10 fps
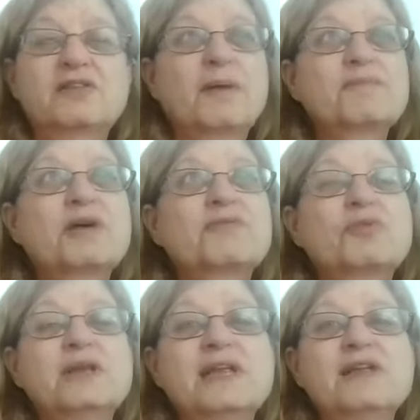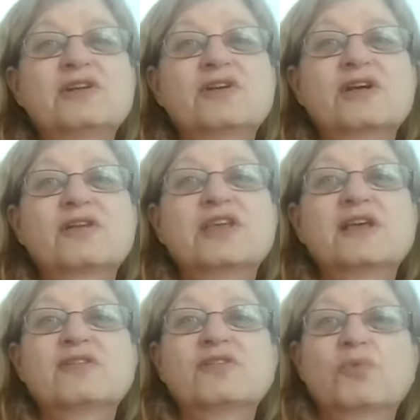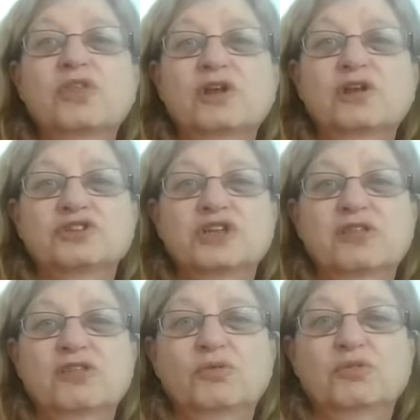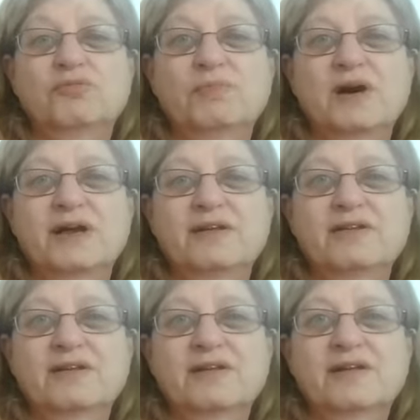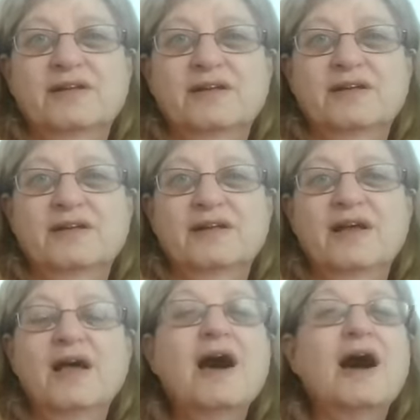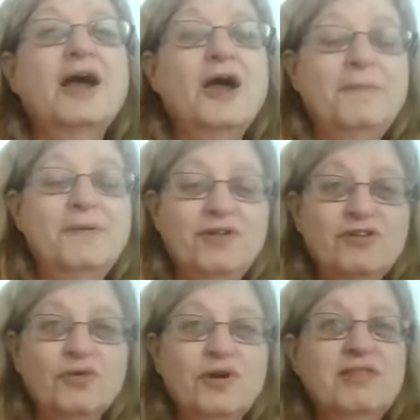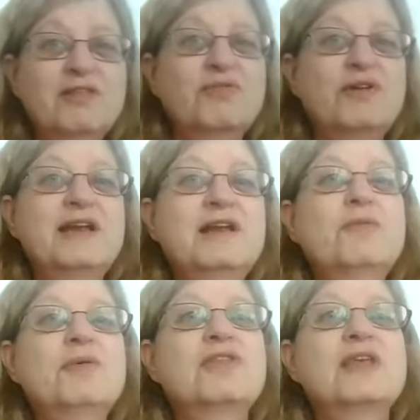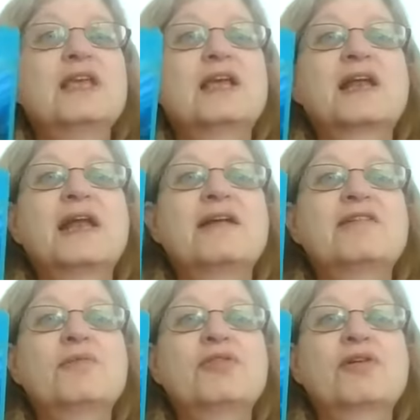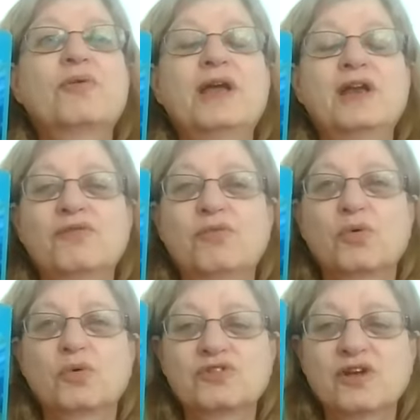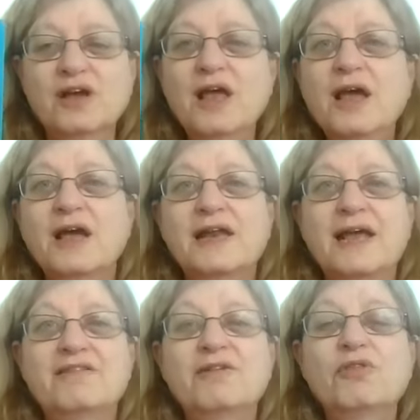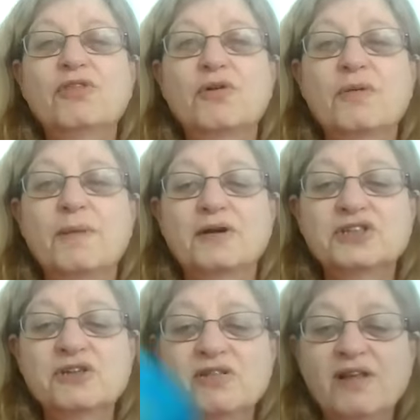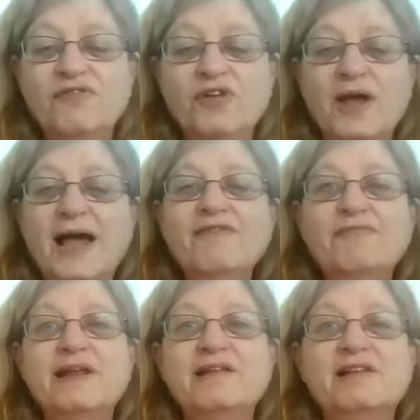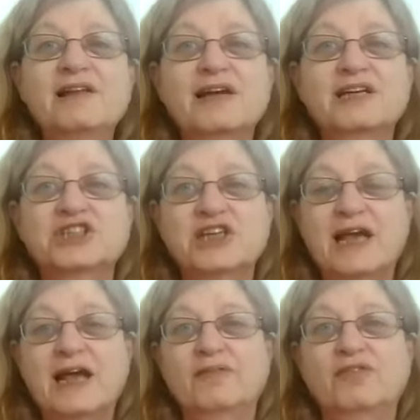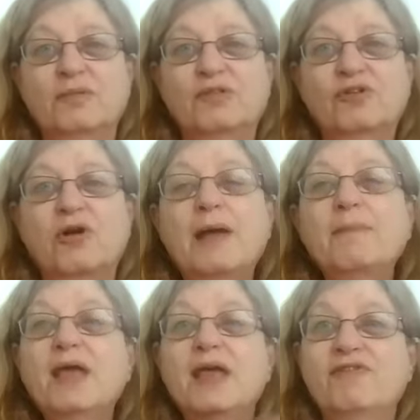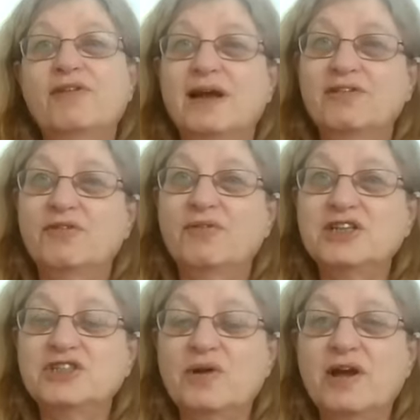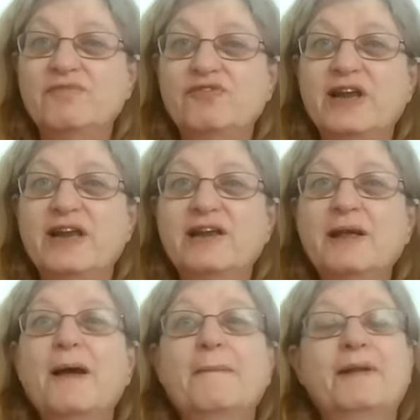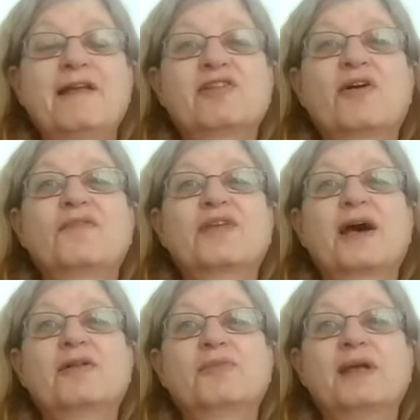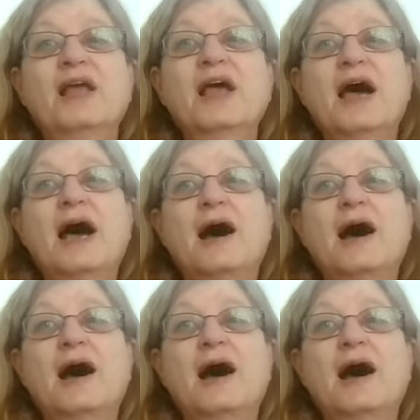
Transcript: and sometimes we need to look at things with a logic thought of mind. I hope you've enjoyed this reading with the connecting with the Queen of Water, connecting with your emotions. If you have, please like, share and subscribe. If you'd like to arrange your own reading, please contact me.